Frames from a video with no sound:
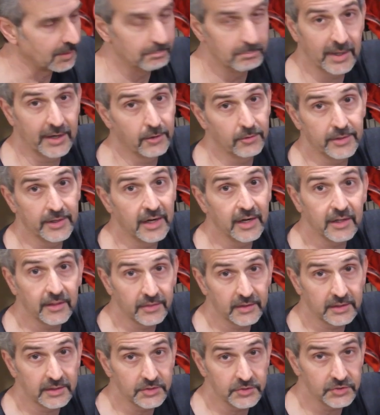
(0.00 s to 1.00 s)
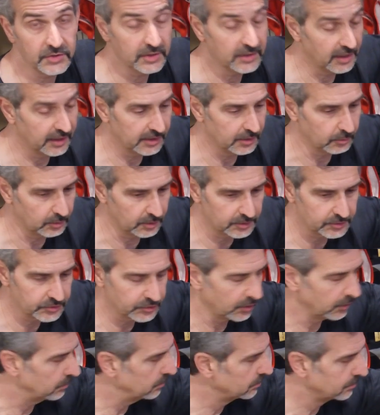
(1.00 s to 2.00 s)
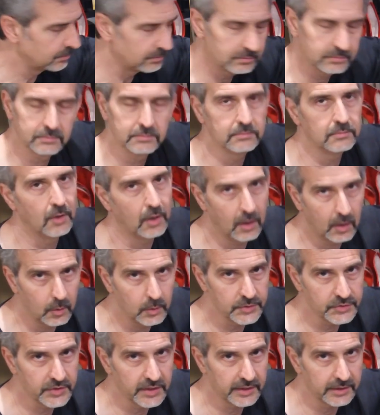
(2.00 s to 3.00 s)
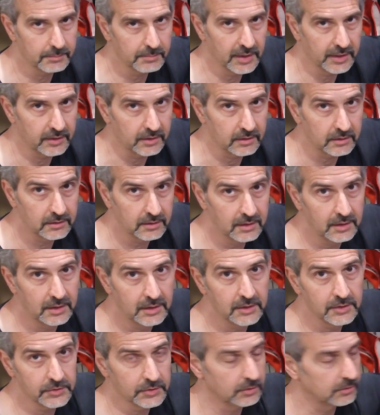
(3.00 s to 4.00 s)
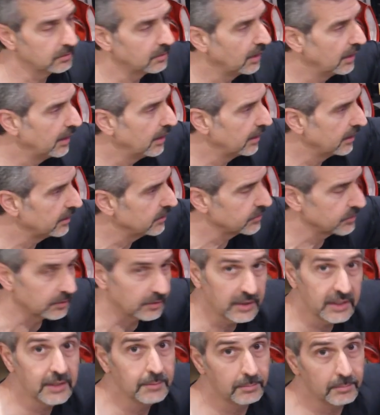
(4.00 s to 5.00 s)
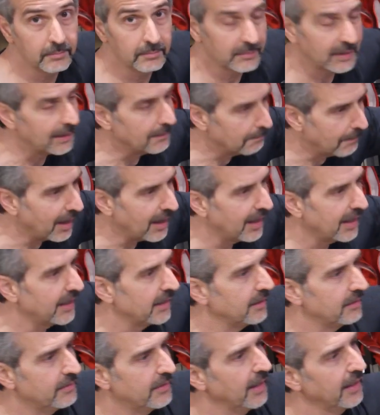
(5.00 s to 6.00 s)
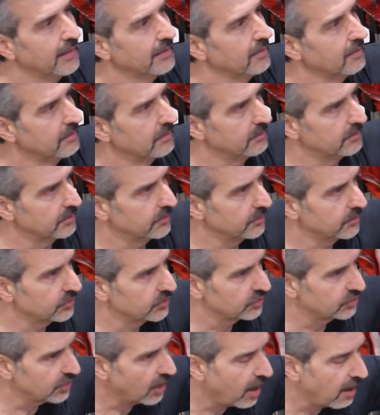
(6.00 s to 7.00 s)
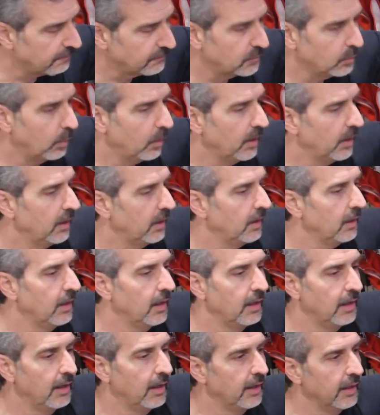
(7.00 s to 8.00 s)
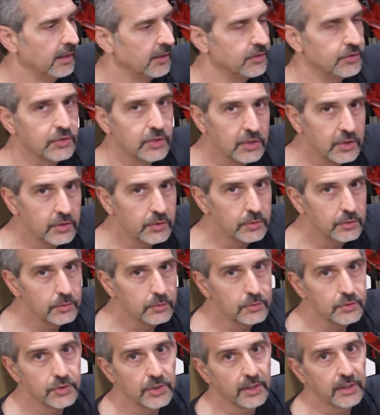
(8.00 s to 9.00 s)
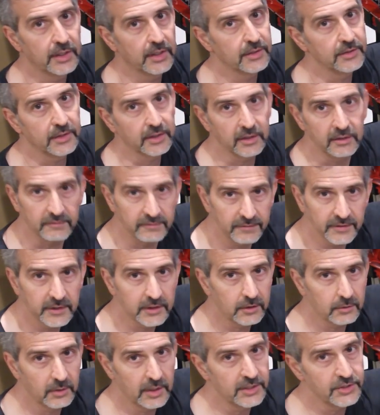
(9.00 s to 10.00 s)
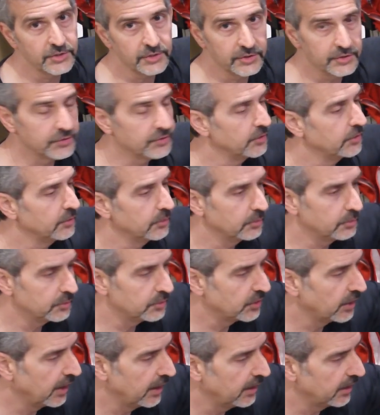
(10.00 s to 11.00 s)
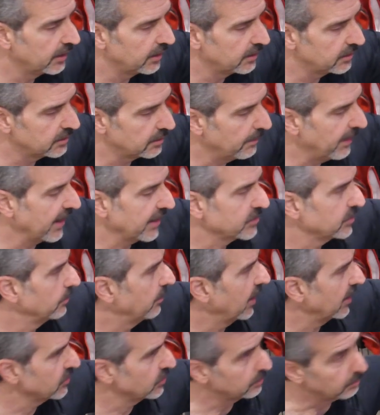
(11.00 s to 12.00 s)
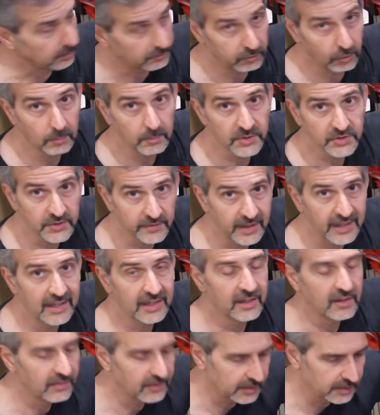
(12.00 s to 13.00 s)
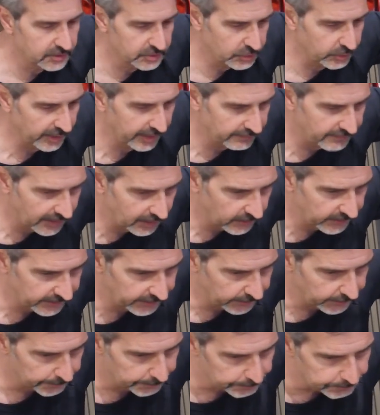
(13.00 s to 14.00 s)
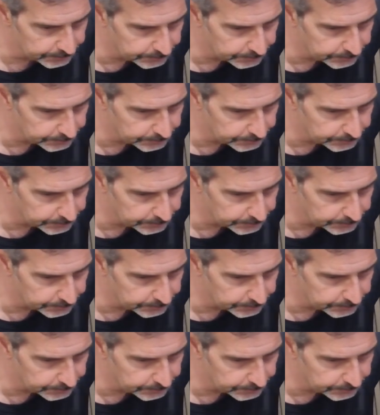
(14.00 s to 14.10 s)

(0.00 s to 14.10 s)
better than anything he's seen anywhere. So always getting better. So keep in mind that software is huge and the configuration is huge to maximizing performance of anything that you have out here.